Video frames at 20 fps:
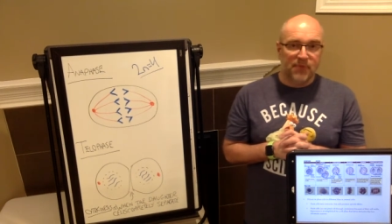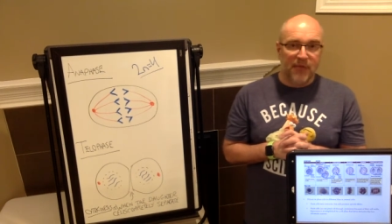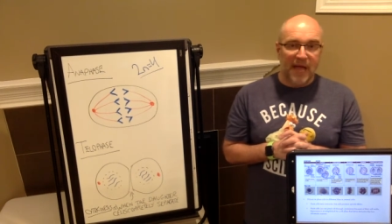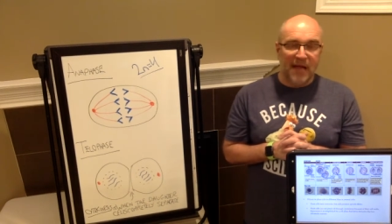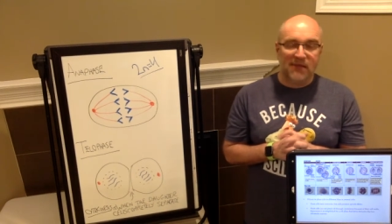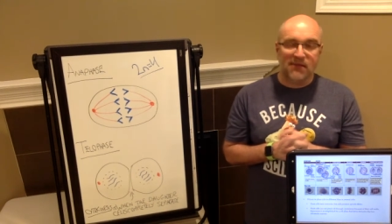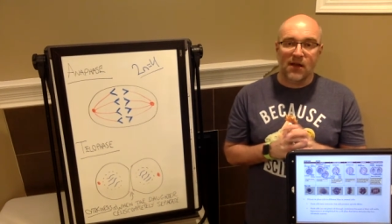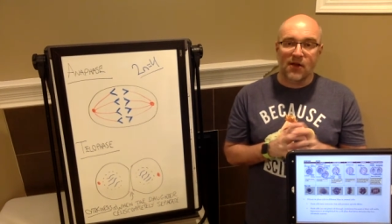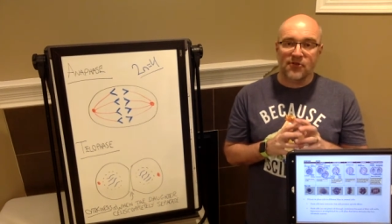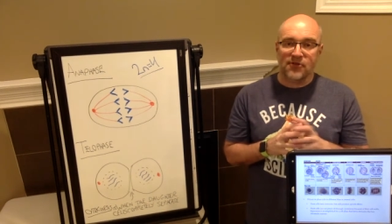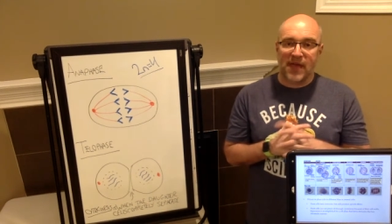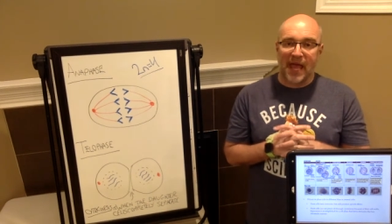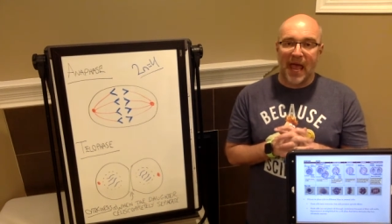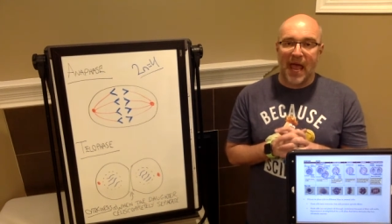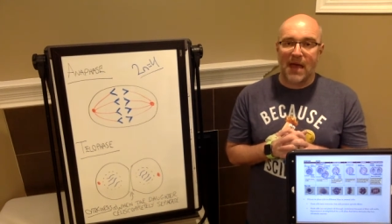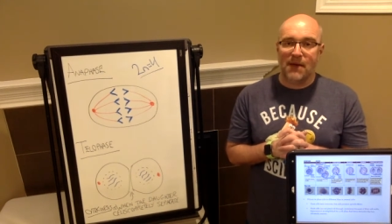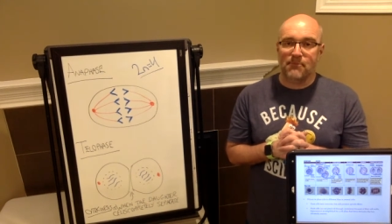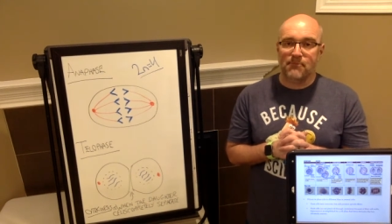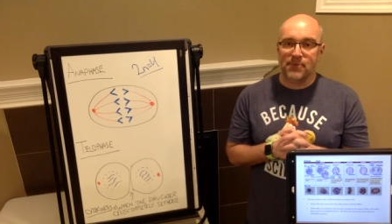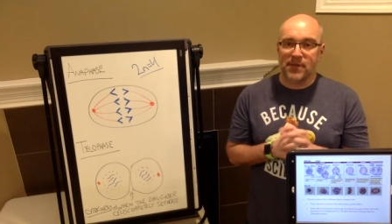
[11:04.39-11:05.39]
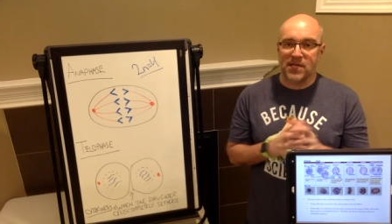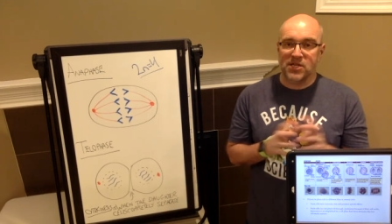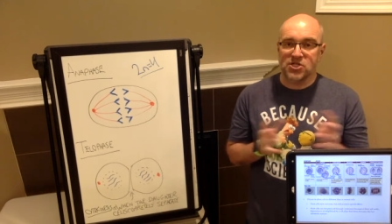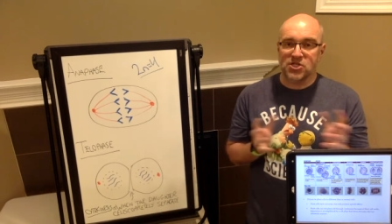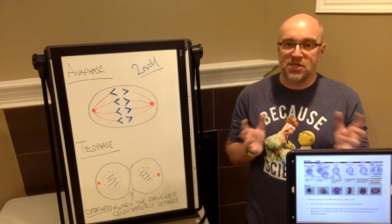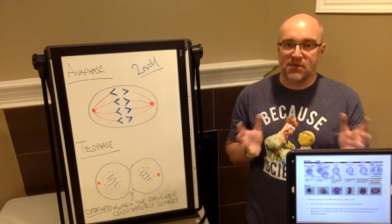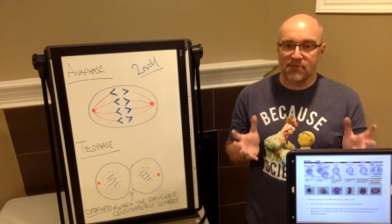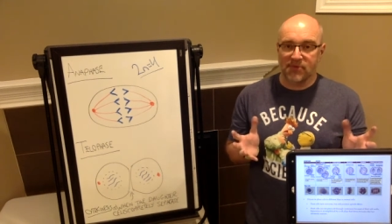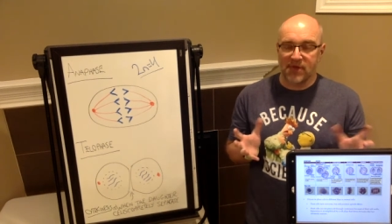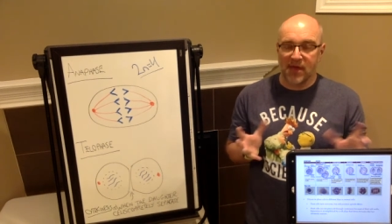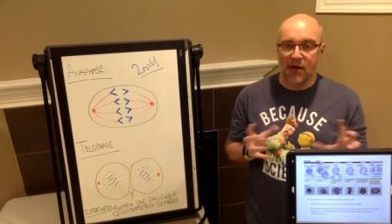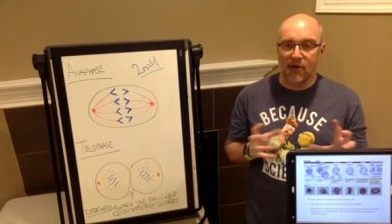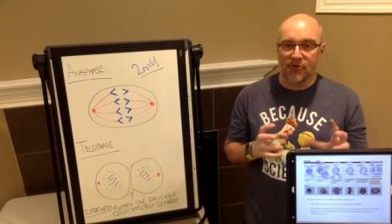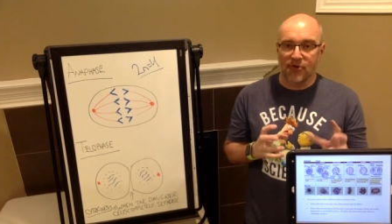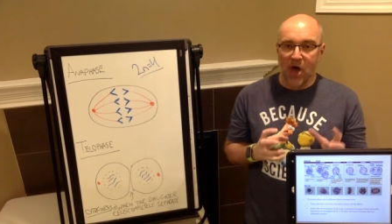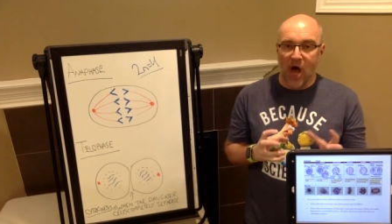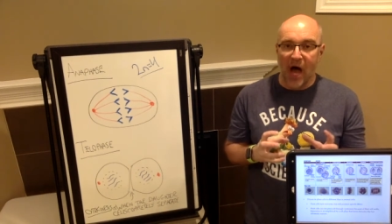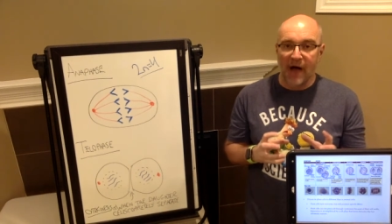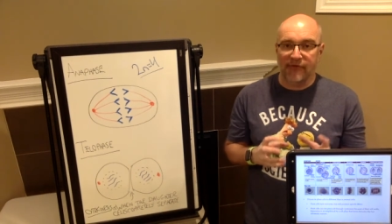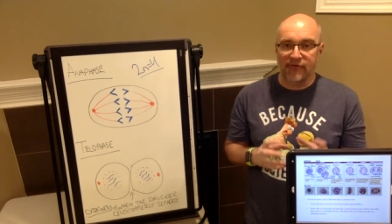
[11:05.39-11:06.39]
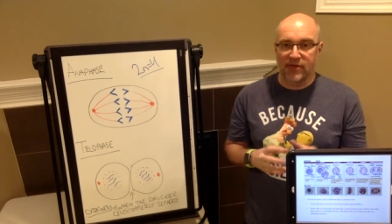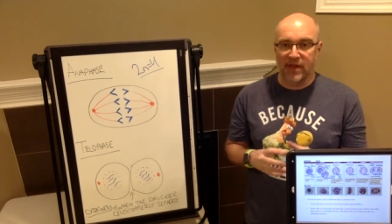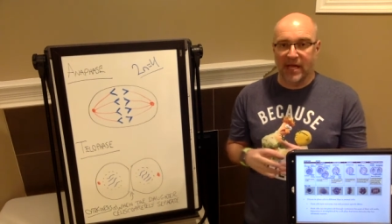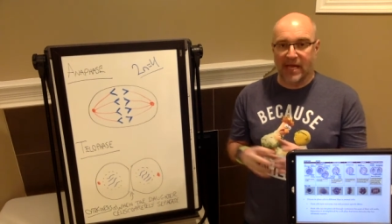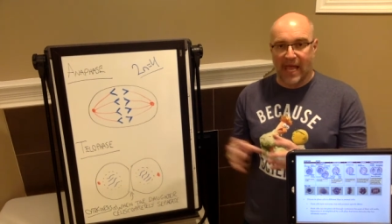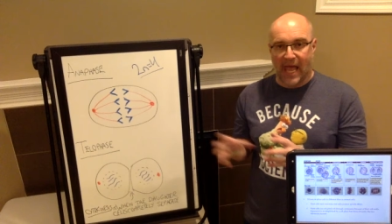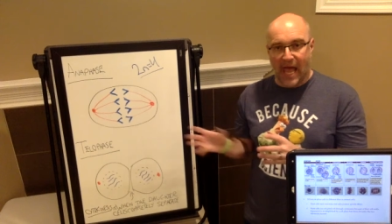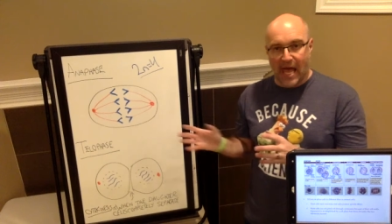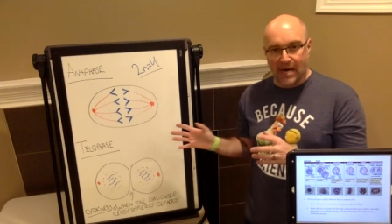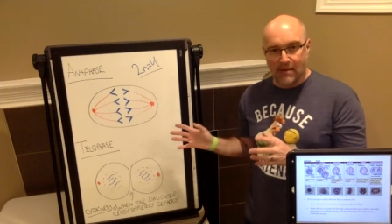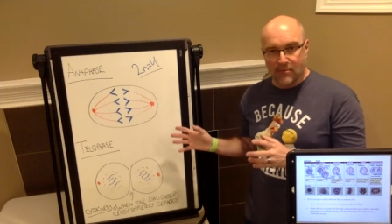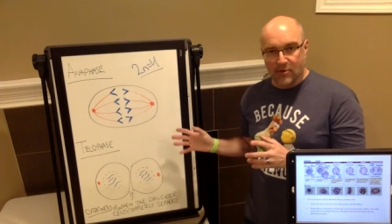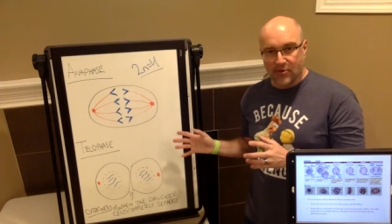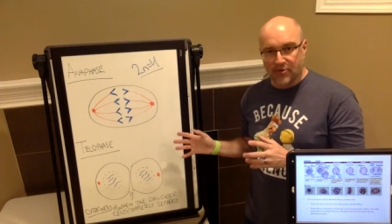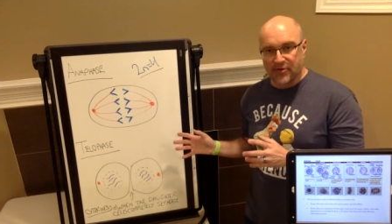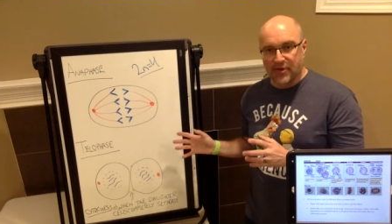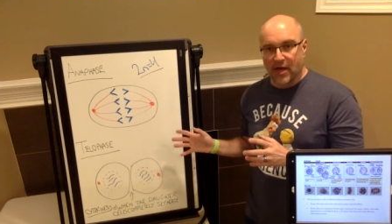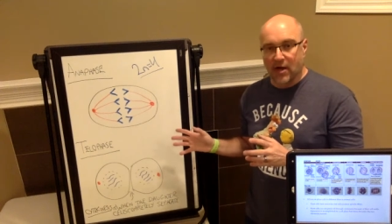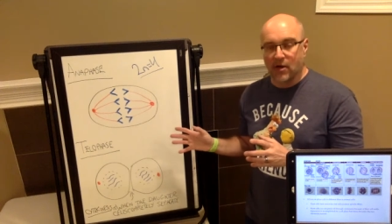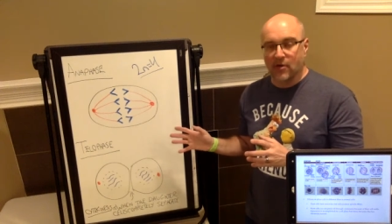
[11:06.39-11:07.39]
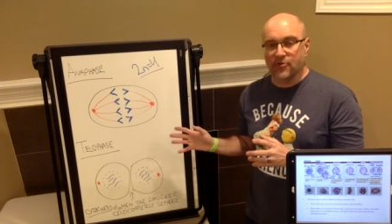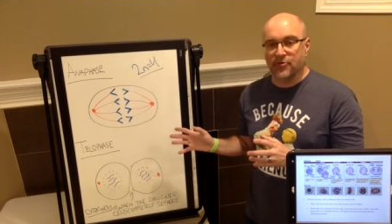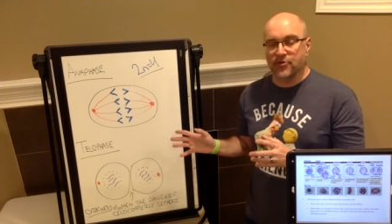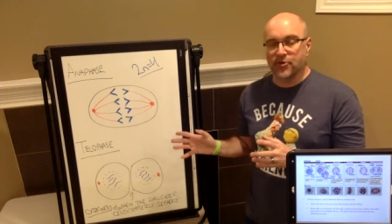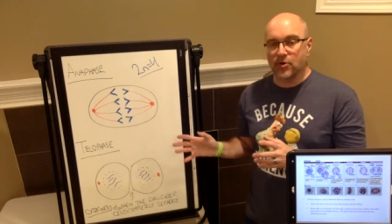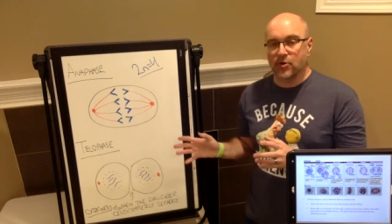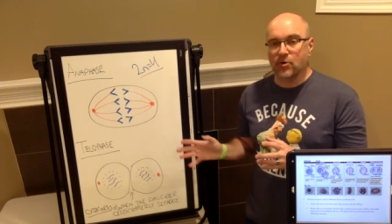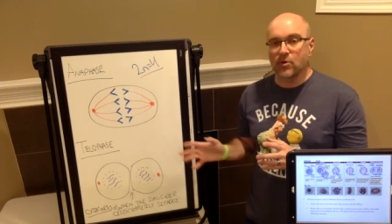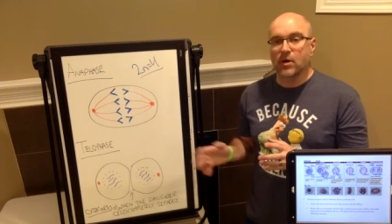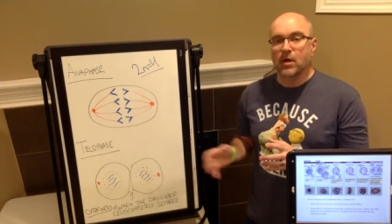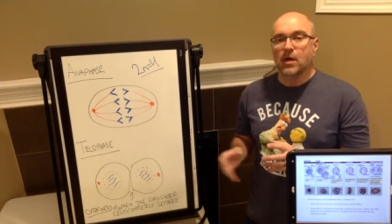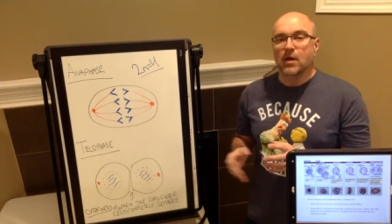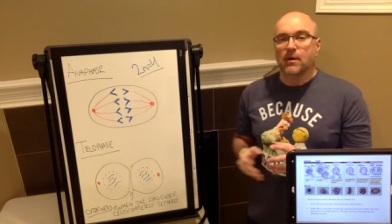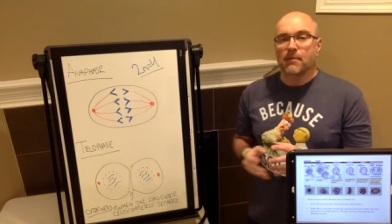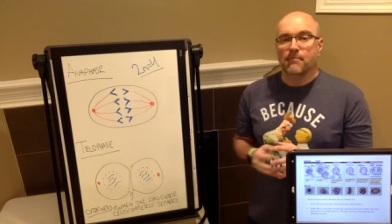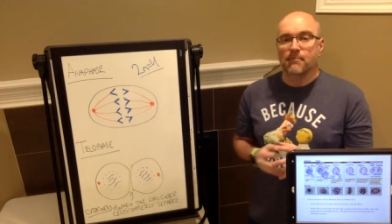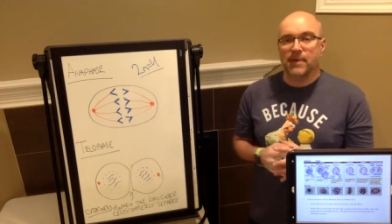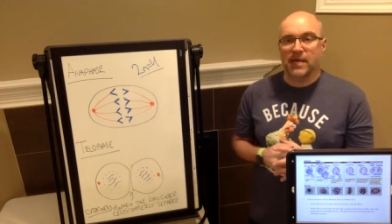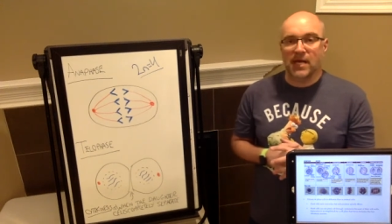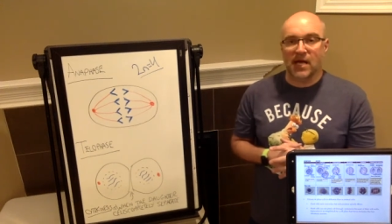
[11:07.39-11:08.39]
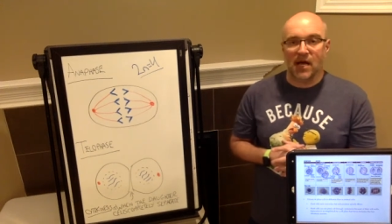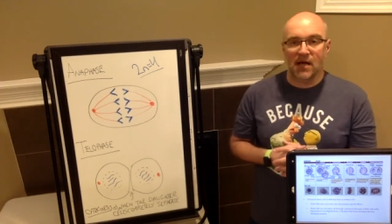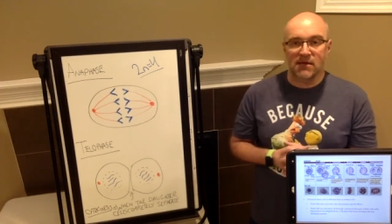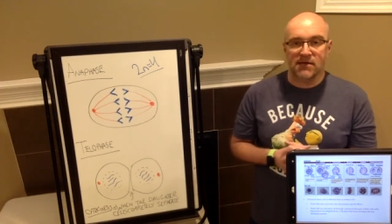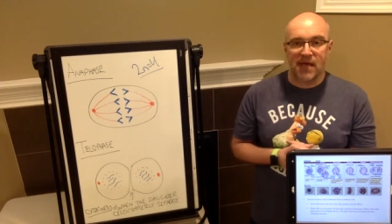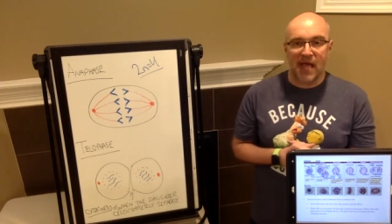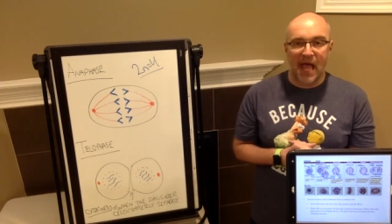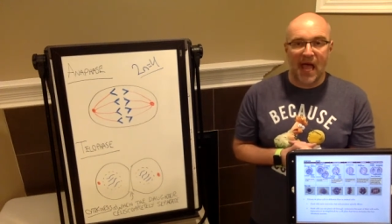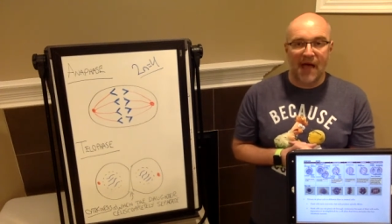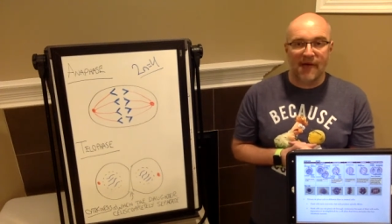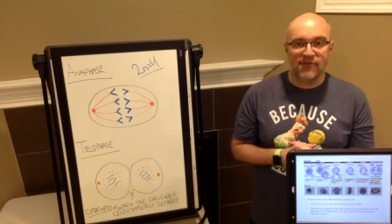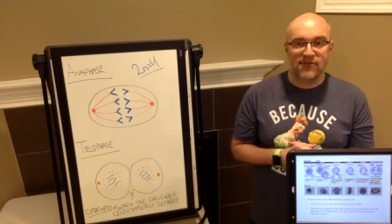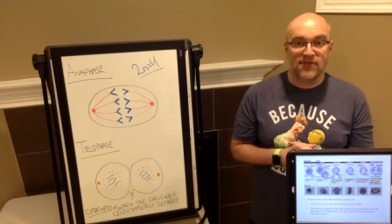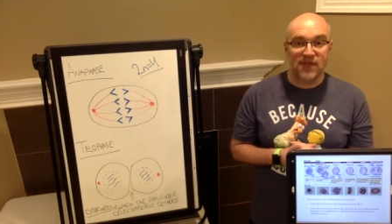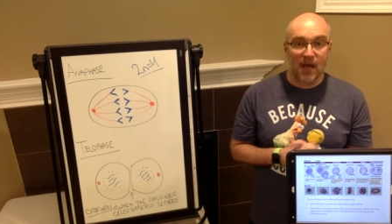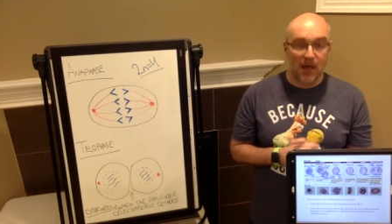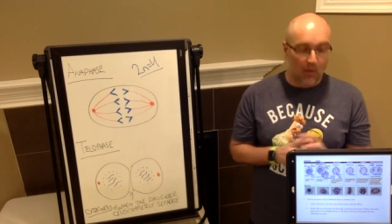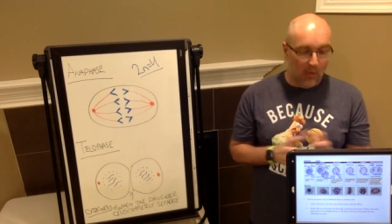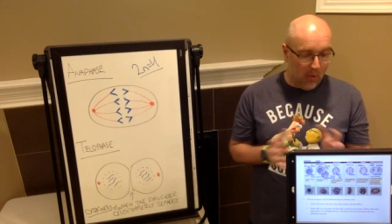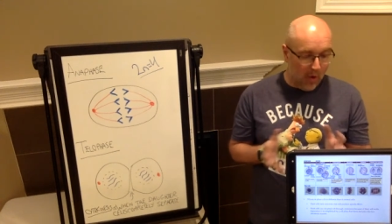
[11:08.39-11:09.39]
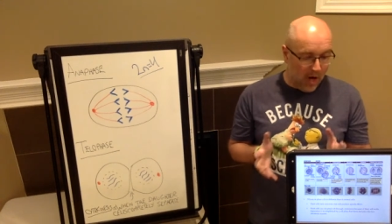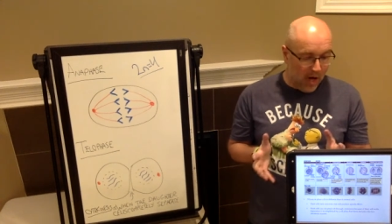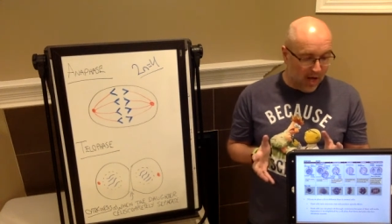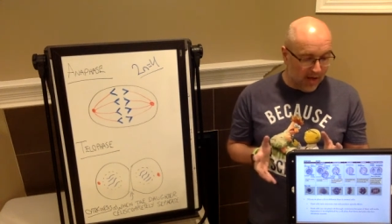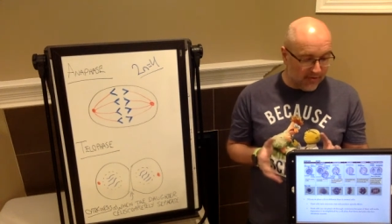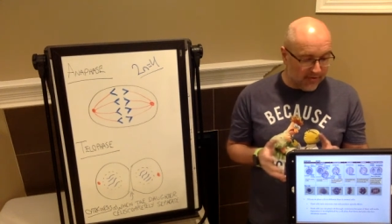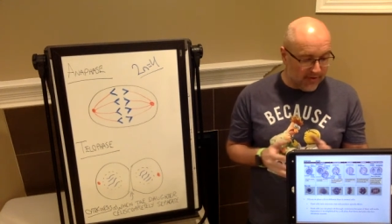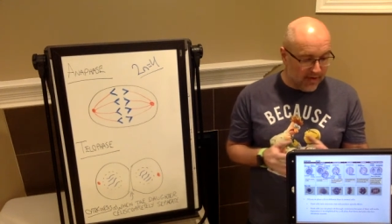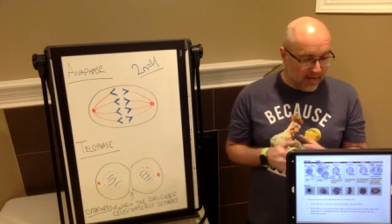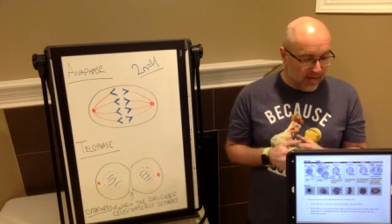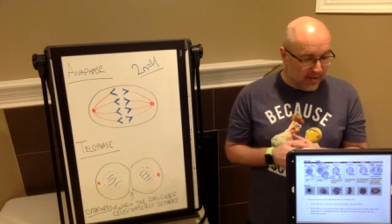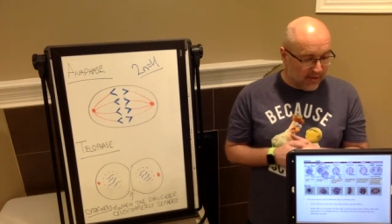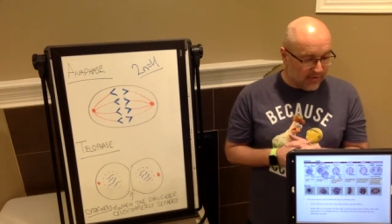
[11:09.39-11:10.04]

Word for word: plant cells can't pinch themselves off like animal cells do because they have cell walls.